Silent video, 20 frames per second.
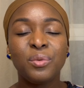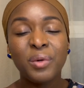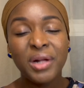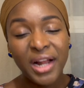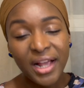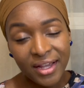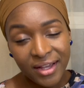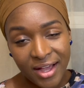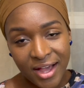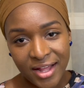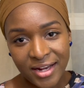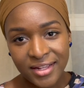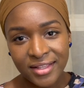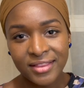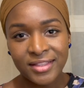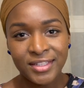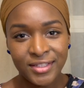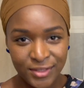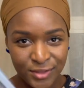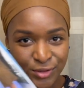when I got it,
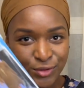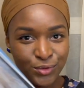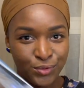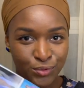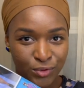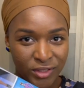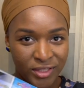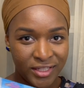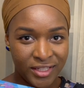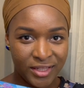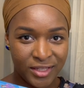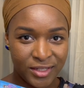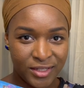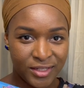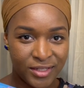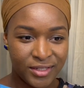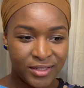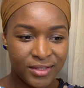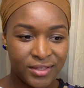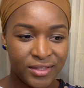this is really
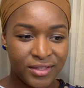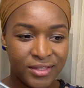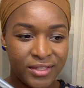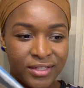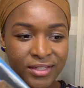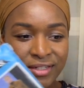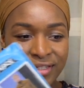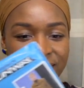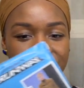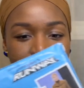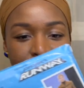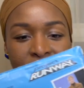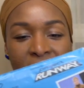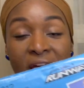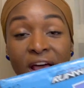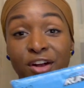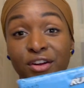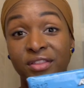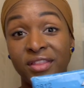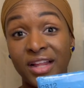the
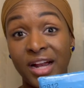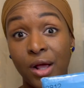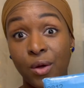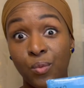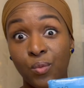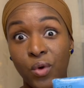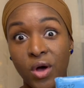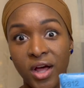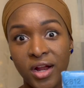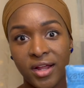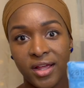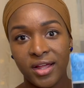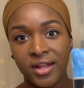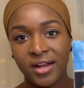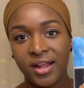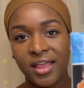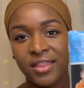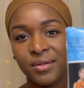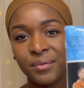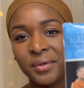pattern that I
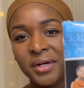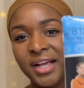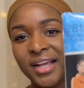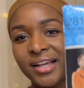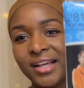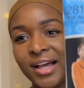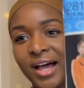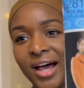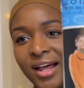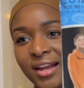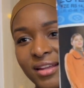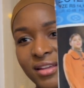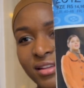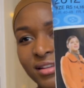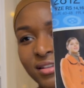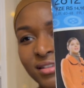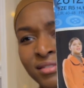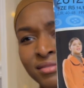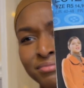wanted. And then when I got it,